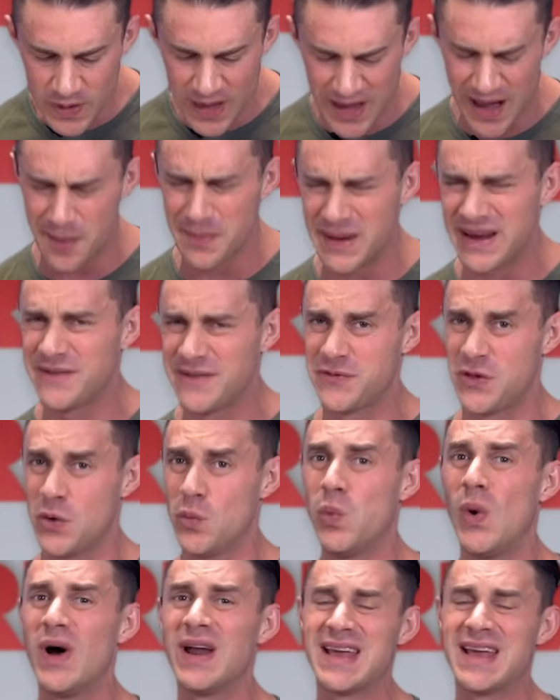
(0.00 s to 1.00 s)
I mean, if you
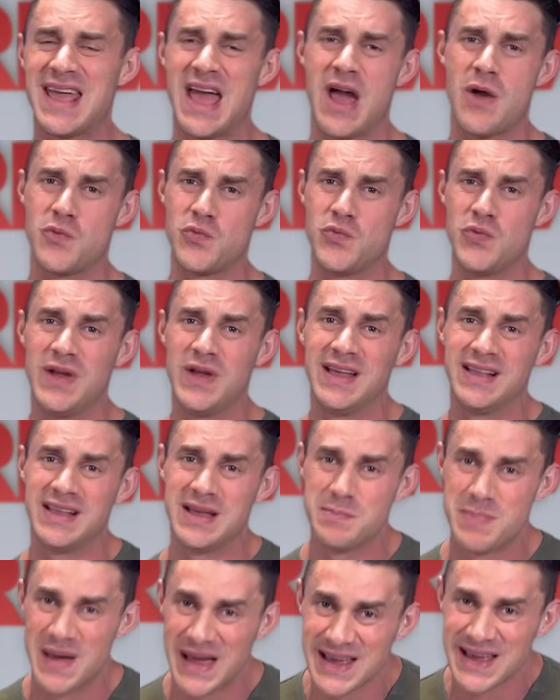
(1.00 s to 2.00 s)
want to get really
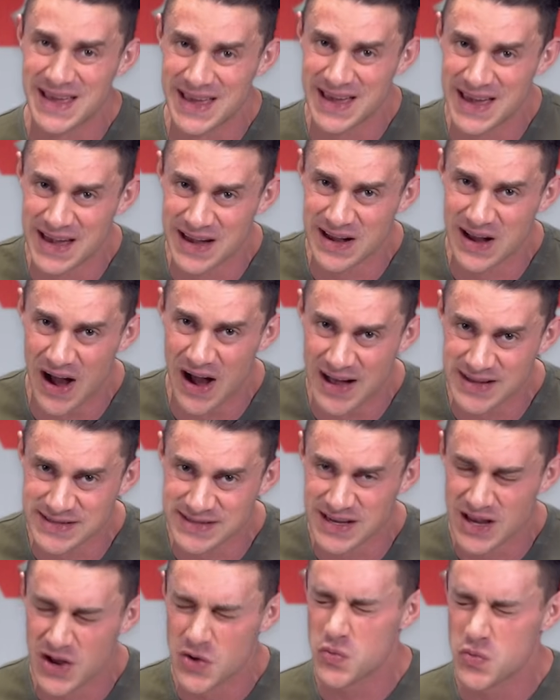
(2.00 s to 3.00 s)
picky here,
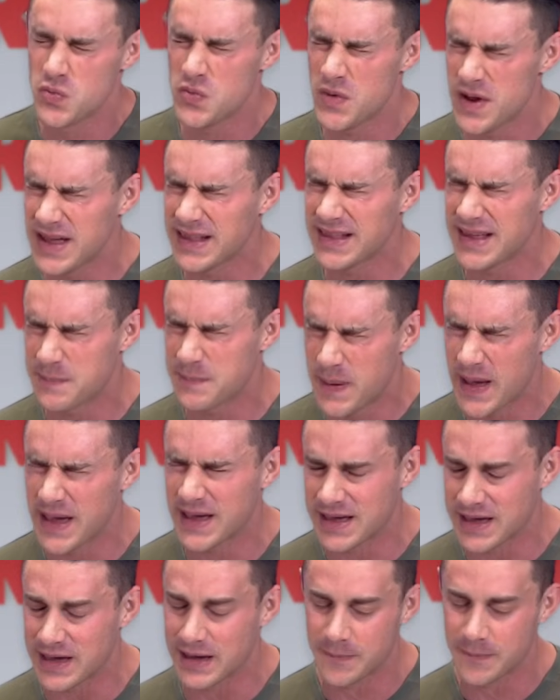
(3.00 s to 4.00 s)
guys, really
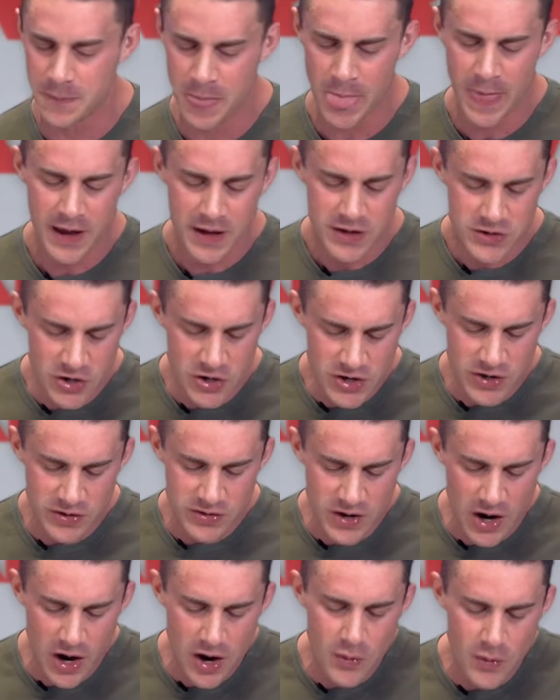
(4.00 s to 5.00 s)
picky, you
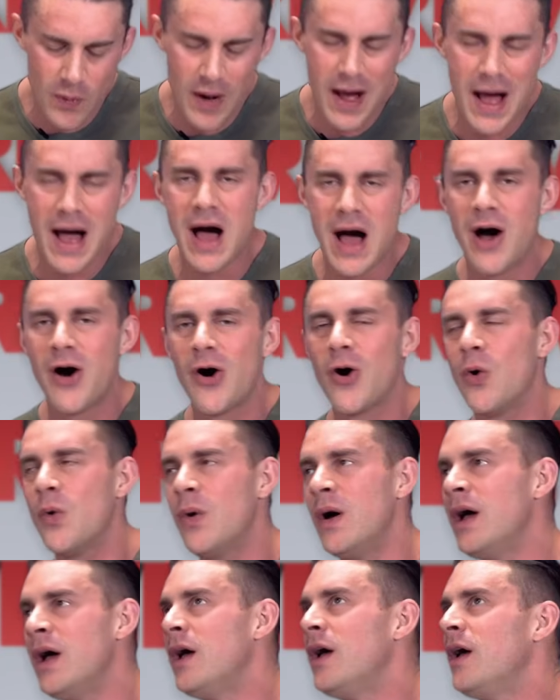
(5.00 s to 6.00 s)
could go, well,
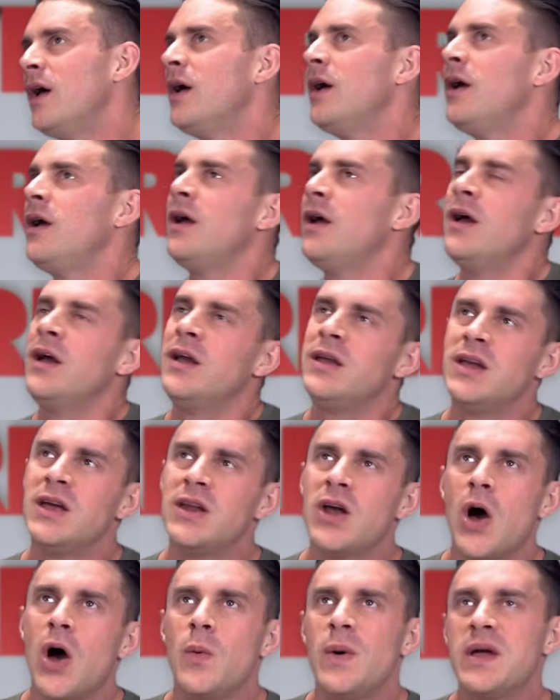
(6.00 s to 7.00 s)
you
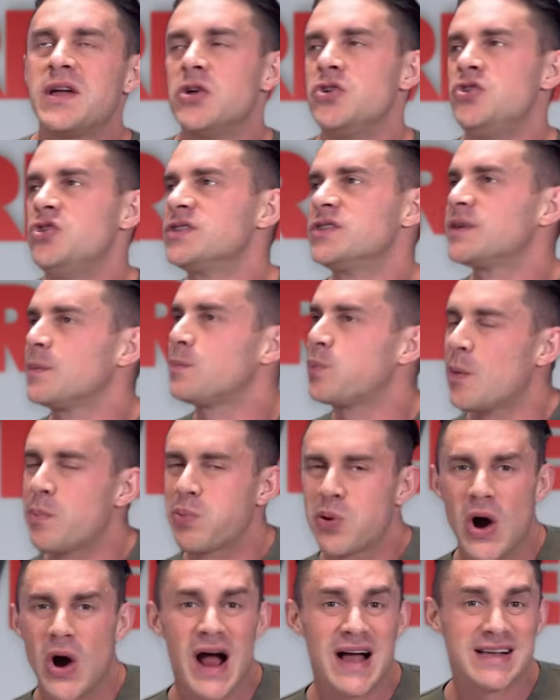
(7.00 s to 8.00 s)
know, we could use a
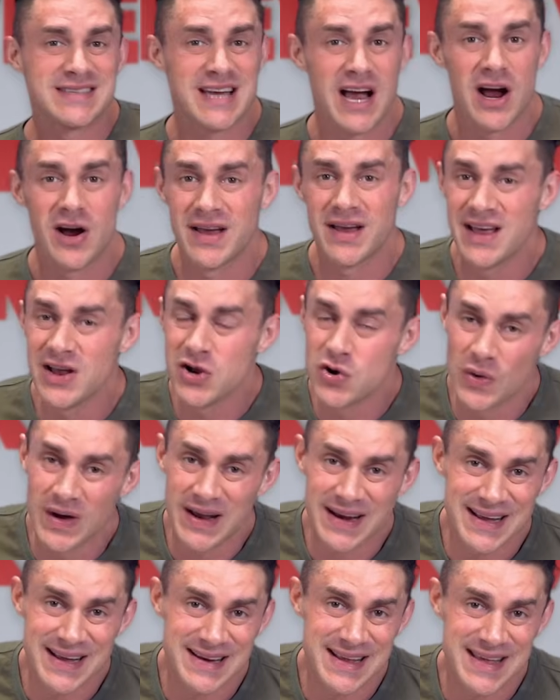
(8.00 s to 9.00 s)
proprietary
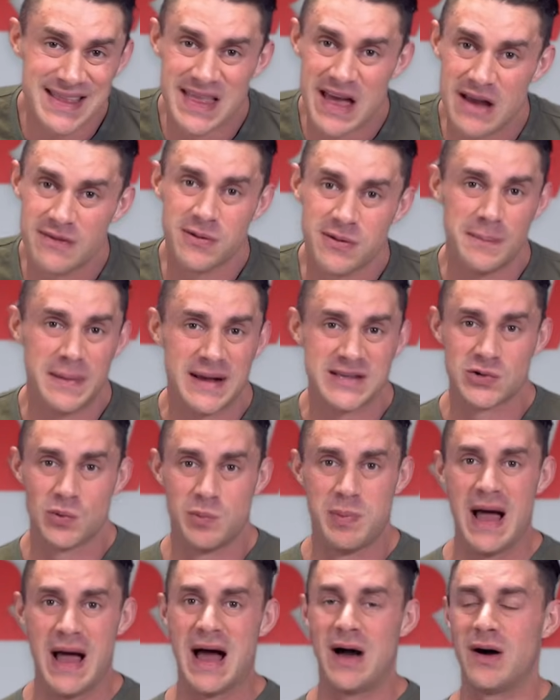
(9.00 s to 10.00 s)
ingredient in there for muscle
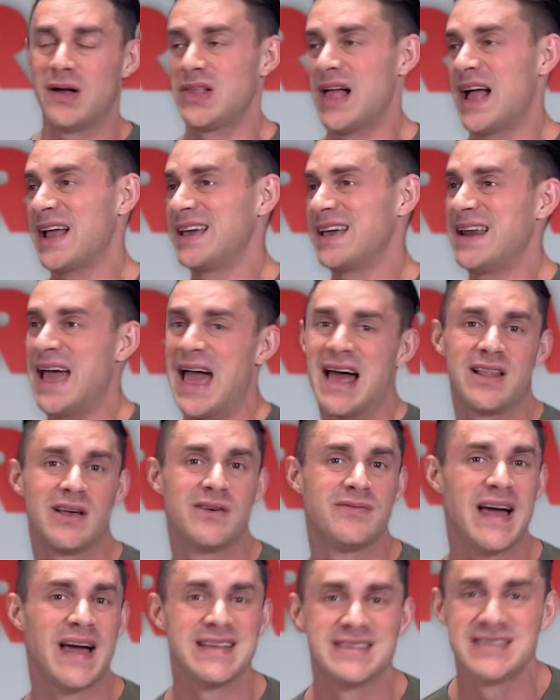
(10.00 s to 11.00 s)
power, like an
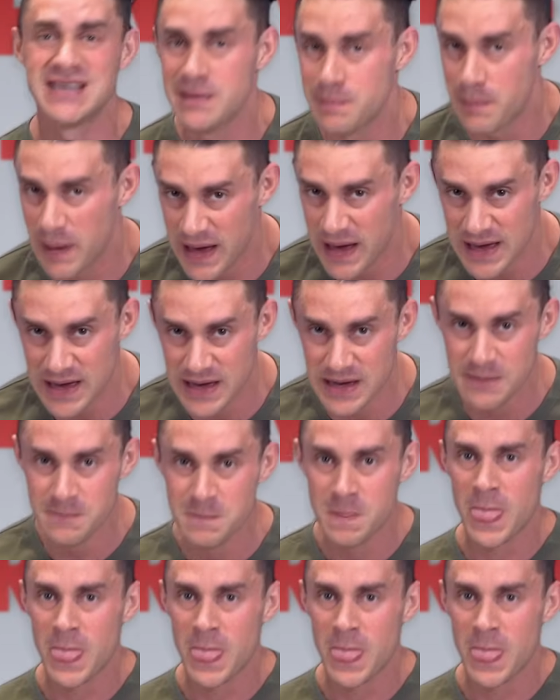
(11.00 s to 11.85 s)
Elevate-ATP,